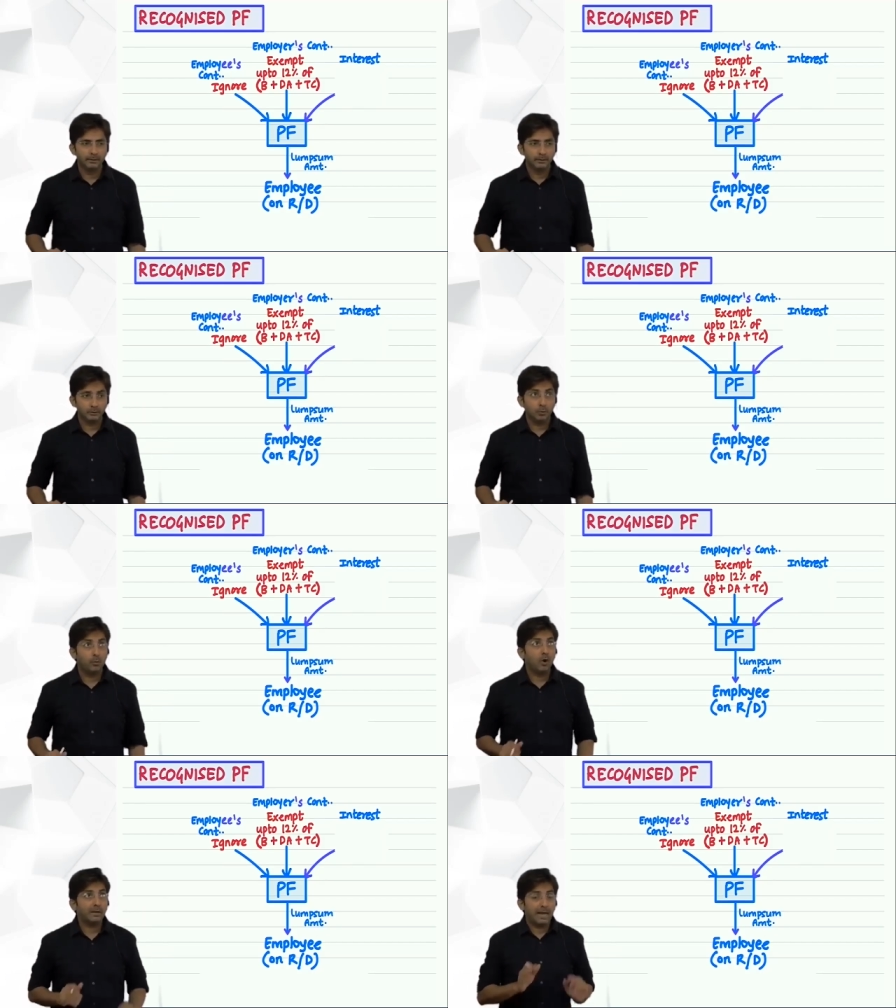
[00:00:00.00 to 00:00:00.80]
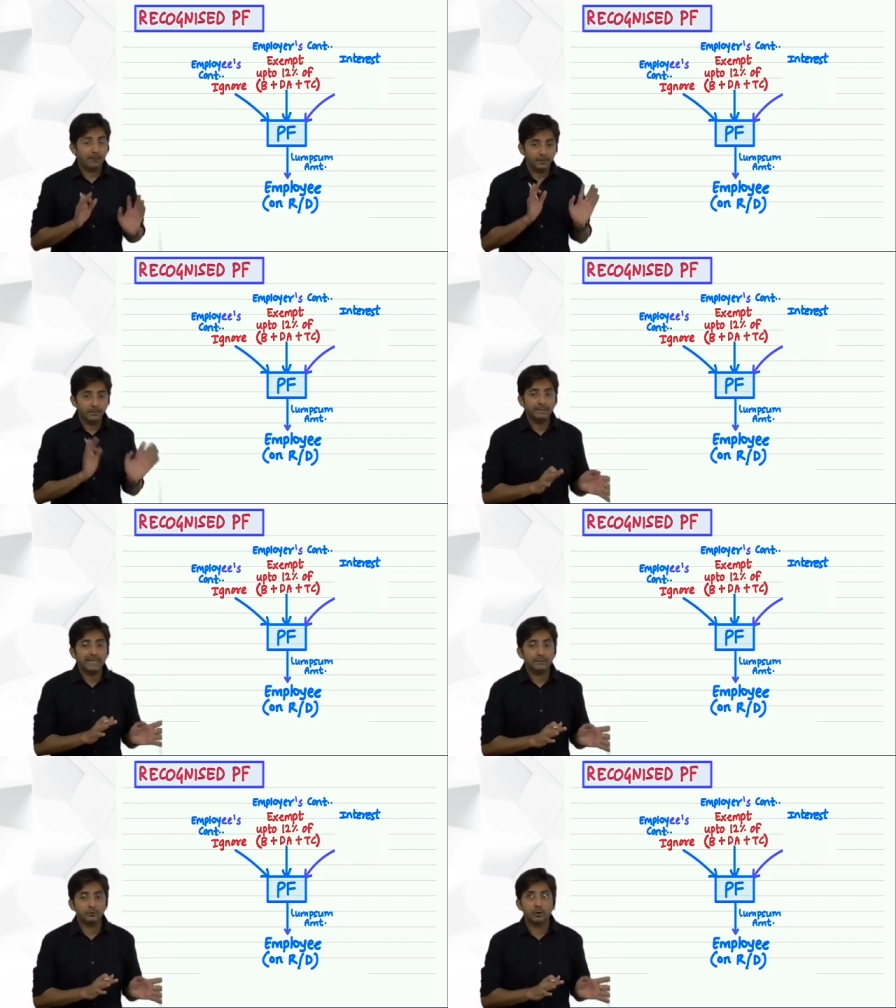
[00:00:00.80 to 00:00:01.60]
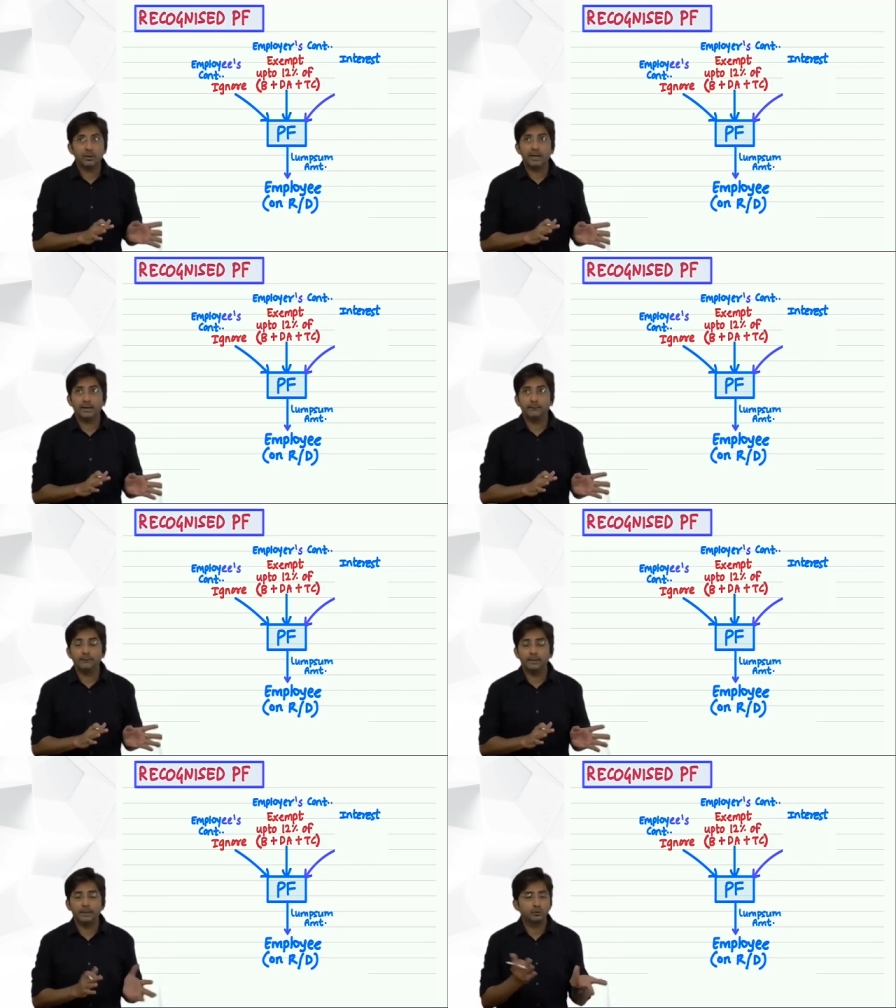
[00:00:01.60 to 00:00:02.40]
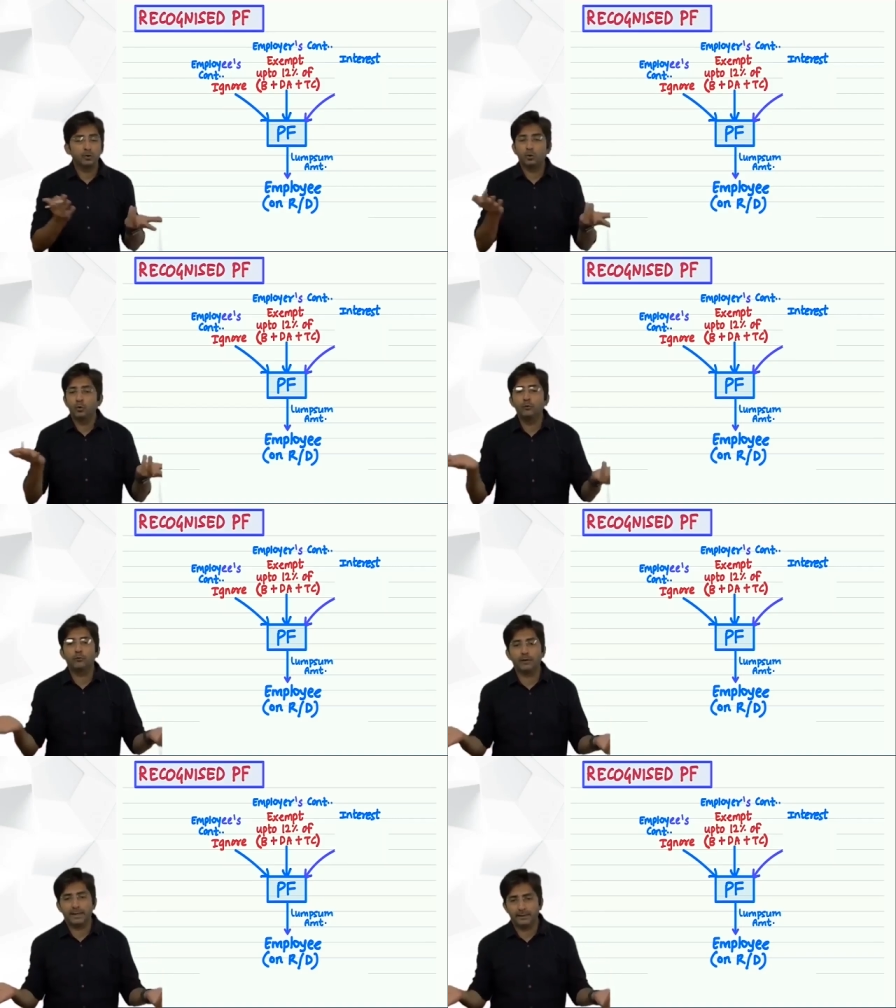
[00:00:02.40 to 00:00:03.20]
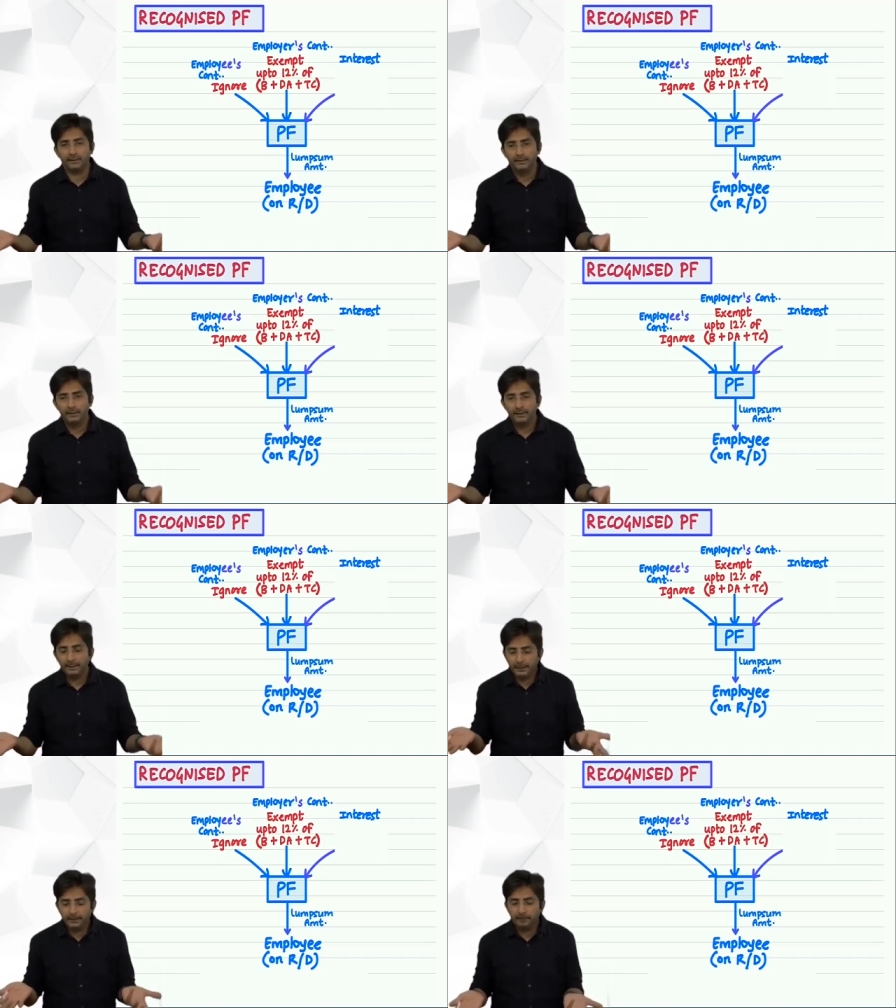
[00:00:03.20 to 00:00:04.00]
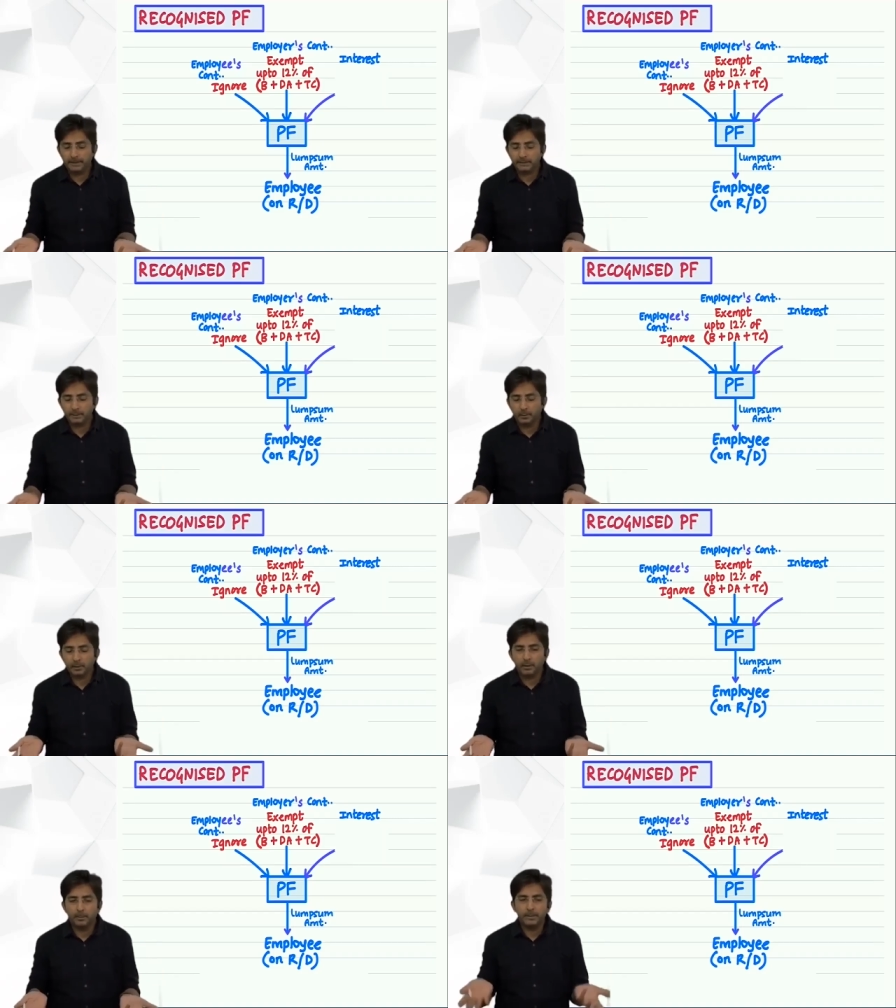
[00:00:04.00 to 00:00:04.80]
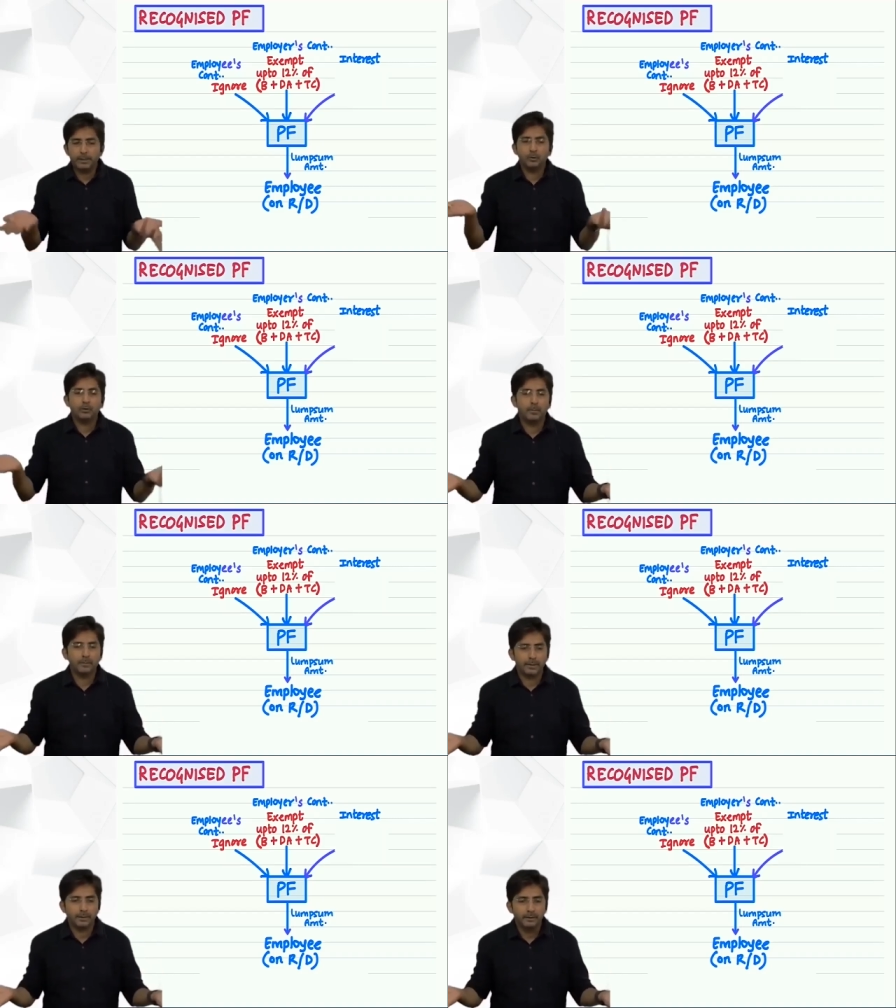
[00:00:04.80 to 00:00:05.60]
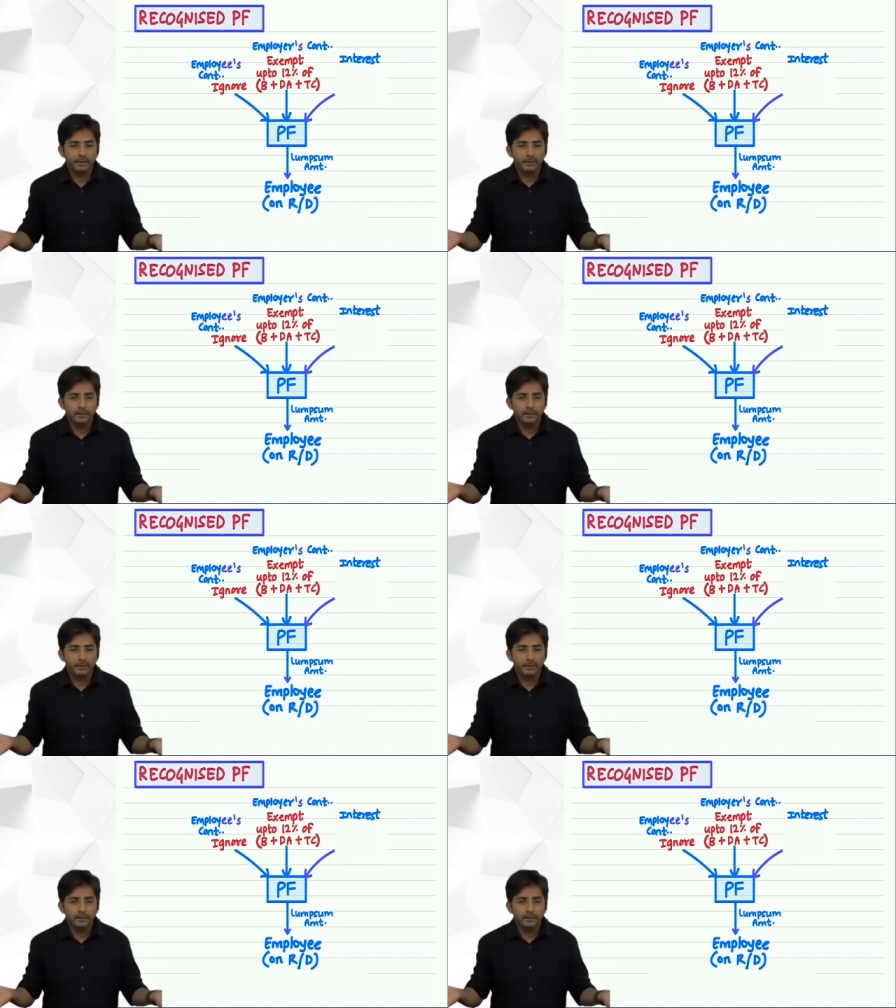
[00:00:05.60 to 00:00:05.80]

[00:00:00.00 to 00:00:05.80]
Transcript: So what happens in actual life, there is no rule for that. It depends upon company to company.